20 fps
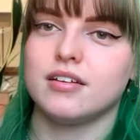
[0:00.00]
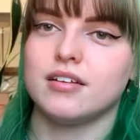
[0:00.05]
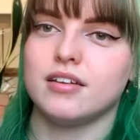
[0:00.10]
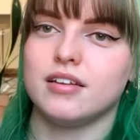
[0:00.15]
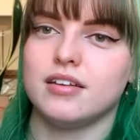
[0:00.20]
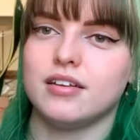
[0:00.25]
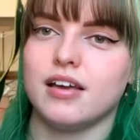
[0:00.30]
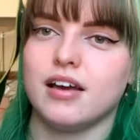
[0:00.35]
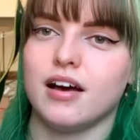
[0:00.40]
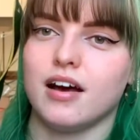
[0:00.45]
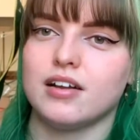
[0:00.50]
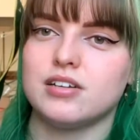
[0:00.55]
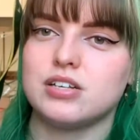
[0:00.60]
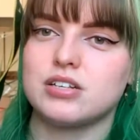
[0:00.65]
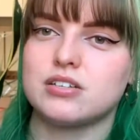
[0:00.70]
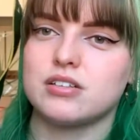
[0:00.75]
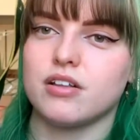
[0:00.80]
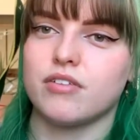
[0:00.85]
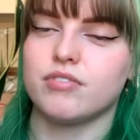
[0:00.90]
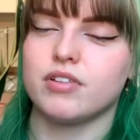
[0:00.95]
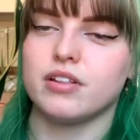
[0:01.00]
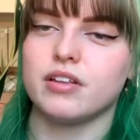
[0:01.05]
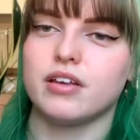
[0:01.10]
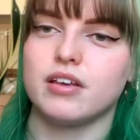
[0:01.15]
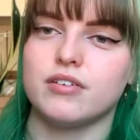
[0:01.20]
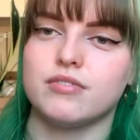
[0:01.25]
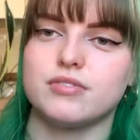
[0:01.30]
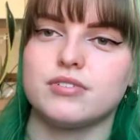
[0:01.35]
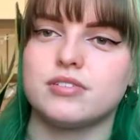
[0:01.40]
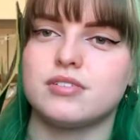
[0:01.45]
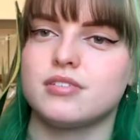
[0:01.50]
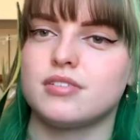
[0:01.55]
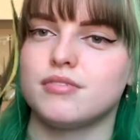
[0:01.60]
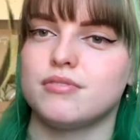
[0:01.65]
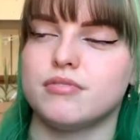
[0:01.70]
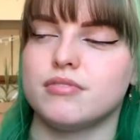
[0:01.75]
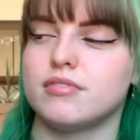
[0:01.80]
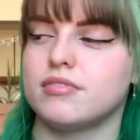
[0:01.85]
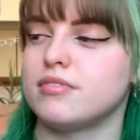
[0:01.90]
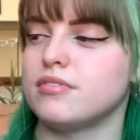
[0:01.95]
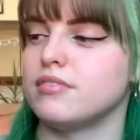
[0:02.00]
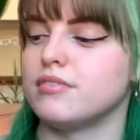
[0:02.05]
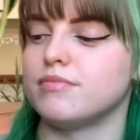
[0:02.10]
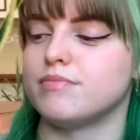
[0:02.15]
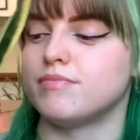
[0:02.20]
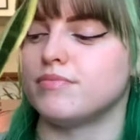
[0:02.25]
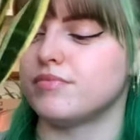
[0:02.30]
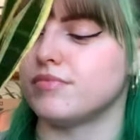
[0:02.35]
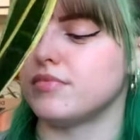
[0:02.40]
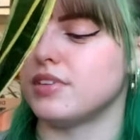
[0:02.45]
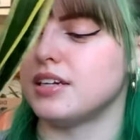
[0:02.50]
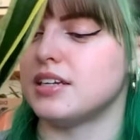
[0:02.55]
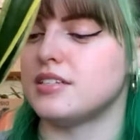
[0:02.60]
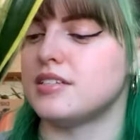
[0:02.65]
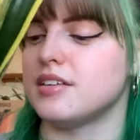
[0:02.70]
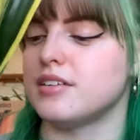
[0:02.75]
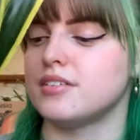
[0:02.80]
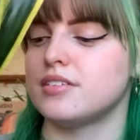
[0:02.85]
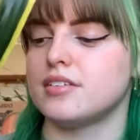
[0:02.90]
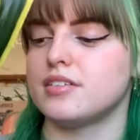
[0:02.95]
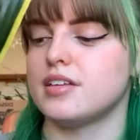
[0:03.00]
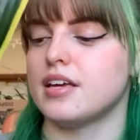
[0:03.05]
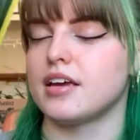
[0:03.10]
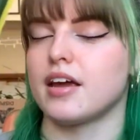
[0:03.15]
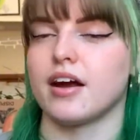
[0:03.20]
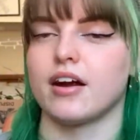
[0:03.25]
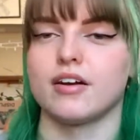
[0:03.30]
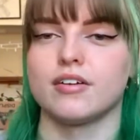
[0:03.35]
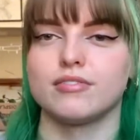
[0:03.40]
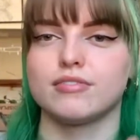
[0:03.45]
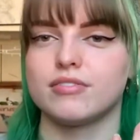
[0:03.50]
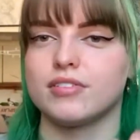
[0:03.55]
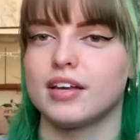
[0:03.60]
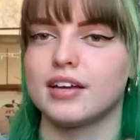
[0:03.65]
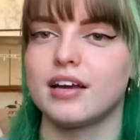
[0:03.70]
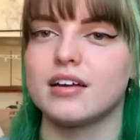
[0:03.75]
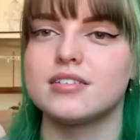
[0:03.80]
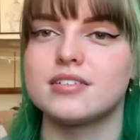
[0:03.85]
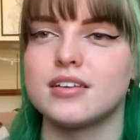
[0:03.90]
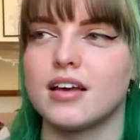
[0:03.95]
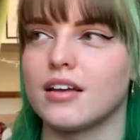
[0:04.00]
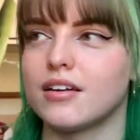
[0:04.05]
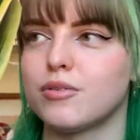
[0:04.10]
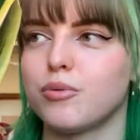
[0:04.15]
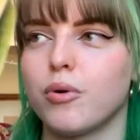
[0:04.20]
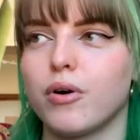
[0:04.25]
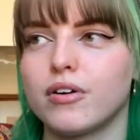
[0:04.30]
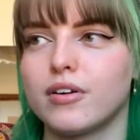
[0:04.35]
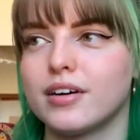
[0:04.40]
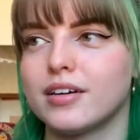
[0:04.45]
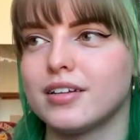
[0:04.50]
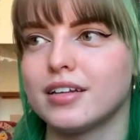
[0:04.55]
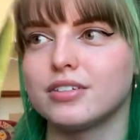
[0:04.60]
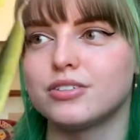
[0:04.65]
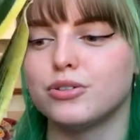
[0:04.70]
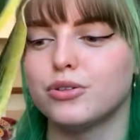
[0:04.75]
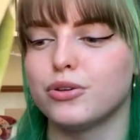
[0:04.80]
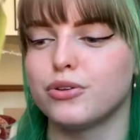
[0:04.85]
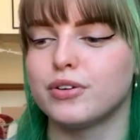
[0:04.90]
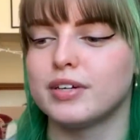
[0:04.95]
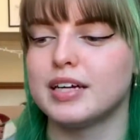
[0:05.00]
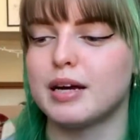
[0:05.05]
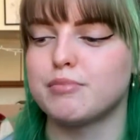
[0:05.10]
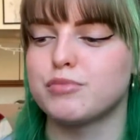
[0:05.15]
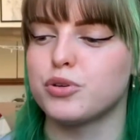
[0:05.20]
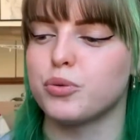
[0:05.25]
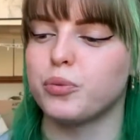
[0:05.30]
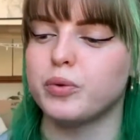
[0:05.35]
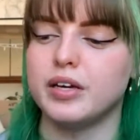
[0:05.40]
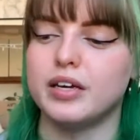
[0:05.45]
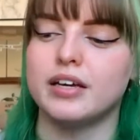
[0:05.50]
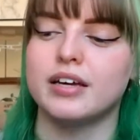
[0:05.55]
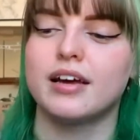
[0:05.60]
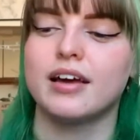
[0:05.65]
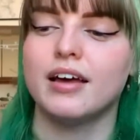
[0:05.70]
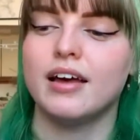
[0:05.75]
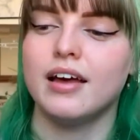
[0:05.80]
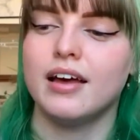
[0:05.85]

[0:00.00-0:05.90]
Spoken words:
and yeah, I just love the leaves. And it's easy to take care of. Like I said, water it like 2 to 3 times a week.